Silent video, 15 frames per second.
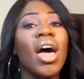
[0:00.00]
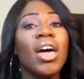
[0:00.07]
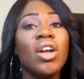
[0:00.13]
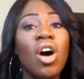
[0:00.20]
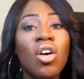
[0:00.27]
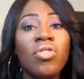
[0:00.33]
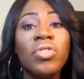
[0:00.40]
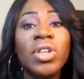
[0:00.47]
And
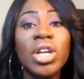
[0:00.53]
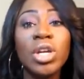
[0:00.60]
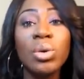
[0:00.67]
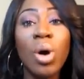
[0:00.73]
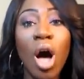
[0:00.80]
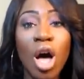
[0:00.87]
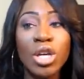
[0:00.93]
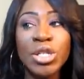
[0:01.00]
hopefully
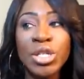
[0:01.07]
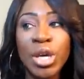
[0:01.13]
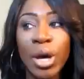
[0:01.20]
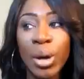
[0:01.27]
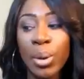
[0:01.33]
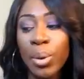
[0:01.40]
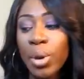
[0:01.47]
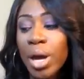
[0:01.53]
you
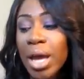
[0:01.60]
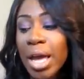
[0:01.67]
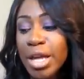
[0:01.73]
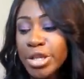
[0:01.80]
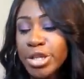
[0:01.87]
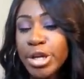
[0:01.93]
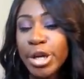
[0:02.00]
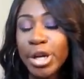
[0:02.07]
also
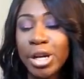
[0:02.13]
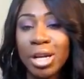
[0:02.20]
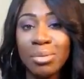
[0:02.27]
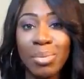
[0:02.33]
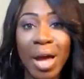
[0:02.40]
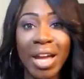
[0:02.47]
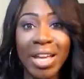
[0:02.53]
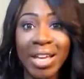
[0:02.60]
enter in
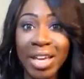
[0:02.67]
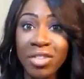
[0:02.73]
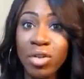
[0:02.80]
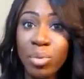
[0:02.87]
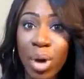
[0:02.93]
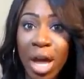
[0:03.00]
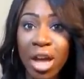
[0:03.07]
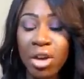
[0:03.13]
my
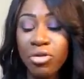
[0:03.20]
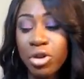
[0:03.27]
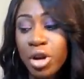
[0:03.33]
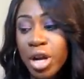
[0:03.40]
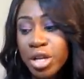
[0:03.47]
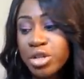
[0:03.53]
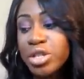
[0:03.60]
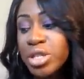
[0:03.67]
giveaway if you're
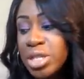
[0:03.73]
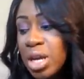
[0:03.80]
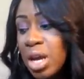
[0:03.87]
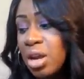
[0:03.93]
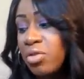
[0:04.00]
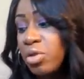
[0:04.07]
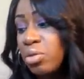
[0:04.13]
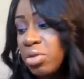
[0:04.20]

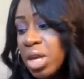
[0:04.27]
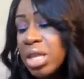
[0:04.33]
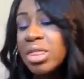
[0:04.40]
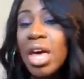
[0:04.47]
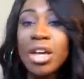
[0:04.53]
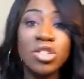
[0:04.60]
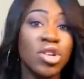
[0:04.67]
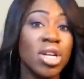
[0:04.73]
interested, if you think
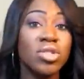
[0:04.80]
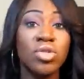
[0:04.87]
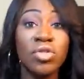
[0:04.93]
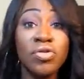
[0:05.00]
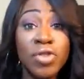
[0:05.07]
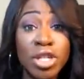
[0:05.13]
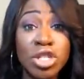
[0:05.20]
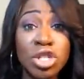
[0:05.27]
that dress will
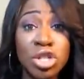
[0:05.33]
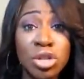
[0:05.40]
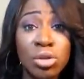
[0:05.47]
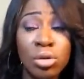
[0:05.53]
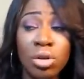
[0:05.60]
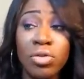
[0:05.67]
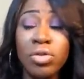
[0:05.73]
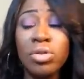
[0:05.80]
fit
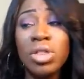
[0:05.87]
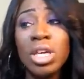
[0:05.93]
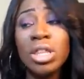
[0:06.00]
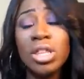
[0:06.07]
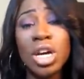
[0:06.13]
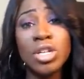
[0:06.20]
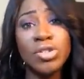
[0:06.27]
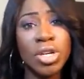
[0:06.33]
you, or if you
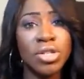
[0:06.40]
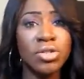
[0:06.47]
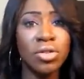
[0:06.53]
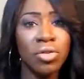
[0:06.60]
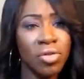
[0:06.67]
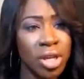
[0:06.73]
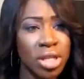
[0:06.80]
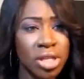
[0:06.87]
think that dress
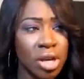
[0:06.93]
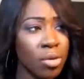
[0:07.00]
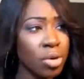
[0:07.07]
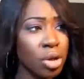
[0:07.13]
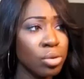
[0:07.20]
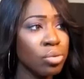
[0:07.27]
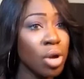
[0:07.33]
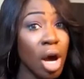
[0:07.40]
will fit
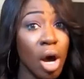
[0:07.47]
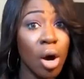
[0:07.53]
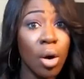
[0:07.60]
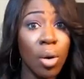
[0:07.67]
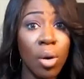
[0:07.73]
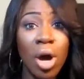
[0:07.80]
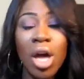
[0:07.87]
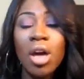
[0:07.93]
someone you
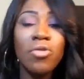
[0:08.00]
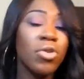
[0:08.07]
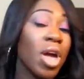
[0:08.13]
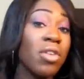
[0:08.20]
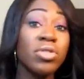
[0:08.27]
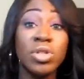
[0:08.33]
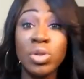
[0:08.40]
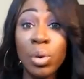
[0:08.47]
know, if you
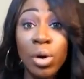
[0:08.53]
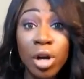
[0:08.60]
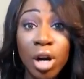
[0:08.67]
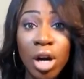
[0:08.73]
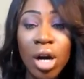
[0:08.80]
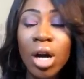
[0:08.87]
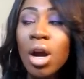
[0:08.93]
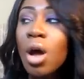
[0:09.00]
have a
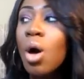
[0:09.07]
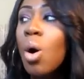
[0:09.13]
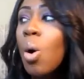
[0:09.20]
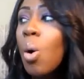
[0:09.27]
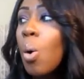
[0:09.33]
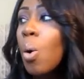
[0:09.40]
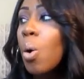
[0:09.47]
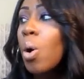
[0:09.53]
daughter
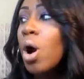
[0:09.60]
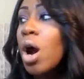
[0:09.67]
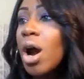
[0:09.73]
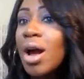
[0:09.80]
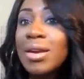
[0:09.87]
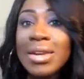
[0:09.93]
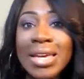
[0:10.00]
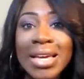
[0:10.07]
or
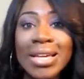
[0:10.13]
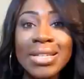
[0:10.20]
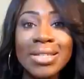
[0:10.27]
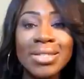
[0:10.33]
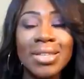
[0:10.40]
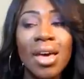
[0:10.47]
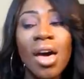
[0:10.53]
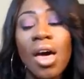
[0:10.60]
a
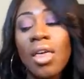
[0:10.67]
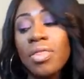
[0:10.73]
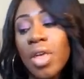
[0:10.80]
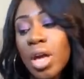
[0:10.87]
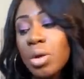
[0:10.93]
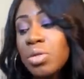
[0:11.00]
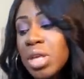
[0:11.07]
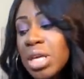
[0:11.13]
niece
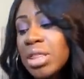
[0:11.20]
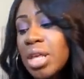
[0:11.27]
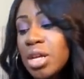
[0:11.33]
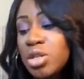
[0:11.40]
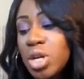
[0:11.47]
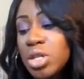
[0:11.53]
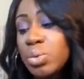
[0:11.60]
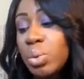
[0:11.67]
that you think
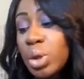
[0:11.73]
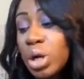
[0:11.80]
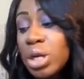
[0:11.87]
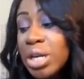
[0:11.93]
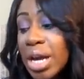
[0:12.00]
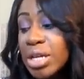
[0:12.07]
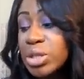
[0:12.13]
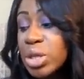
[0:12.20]
that dress will look
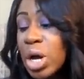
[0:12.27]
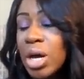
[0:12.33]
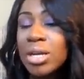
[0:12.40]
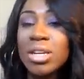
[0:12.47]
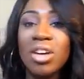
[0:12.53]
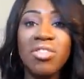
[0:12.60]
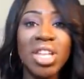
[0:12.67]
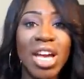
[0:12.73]
nice
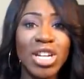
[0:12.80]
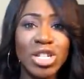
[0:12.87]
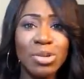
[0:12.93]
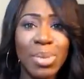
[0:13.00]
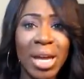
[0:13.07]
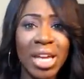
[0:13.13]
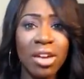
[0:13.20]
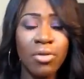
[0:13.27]
on, definitely enter
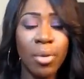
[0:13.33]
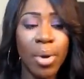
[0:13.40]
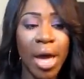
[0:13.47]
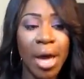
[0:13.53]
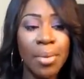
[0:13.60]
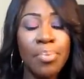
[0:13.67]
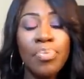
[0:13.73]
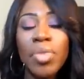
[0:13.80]
my
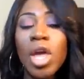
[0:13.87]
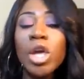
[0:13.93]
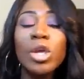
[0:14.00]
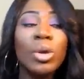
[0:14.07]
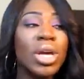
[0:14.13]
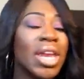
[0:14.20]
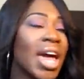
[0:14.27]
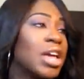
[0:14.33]
giveaway.
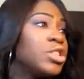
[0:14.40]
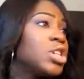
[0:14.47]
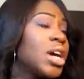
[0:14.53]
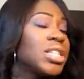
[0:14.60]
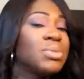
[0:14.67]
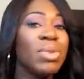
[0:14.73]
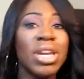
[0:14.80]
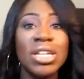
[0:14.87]
You can enter
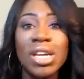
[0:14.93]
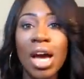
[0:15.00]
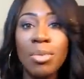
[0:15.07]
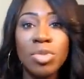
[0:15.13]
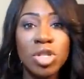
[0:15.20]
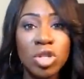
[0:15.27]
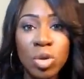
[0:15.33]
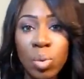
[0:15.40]
as many
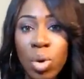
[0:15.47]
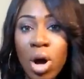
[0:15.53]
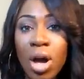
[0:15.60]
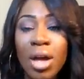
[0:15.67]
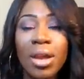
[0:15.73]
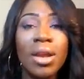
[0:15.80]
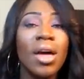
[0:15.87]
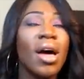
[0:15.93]
times as you
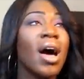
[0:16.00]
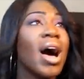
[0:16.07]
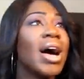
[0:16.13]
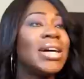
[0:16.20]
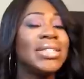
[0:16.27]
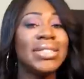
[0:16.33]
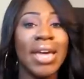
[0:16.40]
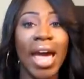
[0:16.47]
want
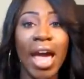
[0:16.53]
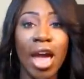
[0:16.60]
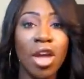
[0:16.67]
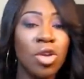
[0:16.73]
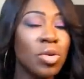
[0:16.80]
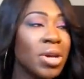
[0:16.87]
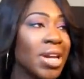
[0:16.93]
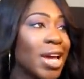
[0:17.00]
a day.
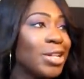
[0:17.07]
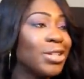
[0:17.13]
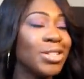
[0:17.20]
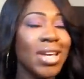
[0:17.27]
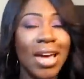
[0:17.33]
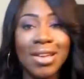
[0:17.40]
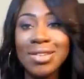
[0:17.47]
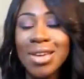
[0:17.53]
You can enter
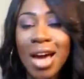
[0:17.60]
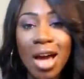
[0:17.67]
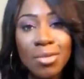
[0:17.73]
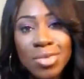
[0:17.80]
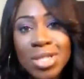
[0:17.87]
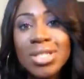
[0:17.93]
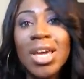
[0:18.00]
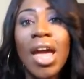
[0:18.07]
10
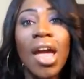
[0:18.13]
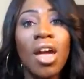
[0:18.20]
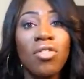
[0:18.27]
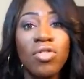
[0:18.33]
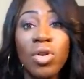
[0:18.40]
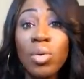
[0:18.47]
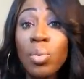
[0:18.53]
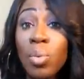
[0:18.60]
times a day
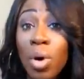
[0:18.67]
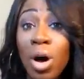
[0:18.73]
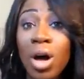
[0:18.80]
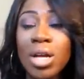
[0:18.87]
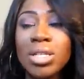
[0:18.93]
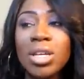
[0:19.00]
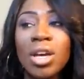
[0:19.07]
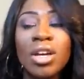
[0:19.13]
if you
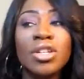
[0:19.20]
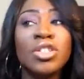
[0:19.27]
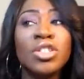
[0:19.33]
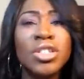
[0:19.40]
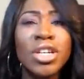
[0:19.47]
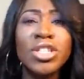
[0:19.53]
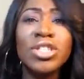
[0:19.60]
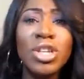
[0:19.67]
want.
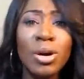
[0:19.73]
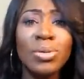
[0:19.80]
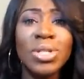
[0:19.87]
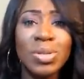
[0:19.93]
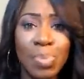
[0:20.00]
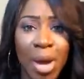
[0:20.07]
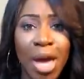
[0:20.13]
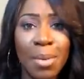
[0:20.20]
Just don't
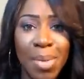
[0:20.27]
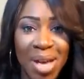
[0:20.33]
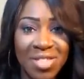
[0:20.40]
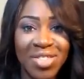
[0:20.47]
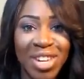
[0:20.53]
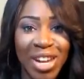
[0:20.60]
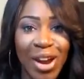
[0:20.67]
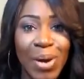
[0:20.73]
spam my
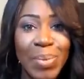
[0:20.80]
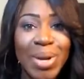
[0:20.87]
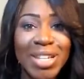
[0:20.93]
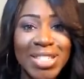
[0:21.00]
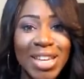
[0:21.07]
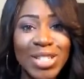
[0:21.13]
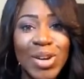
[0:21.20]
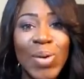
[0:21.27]
video
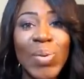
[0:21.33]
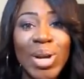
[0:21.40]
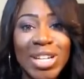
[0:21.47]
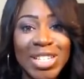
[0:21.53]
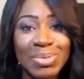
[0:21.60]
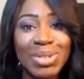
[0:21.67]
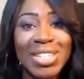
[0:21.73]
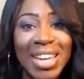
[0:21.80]
because I don't want
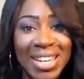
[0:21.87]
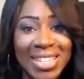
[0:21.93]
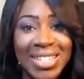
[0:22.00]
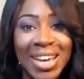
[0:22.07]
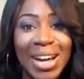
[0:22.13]
it to be taken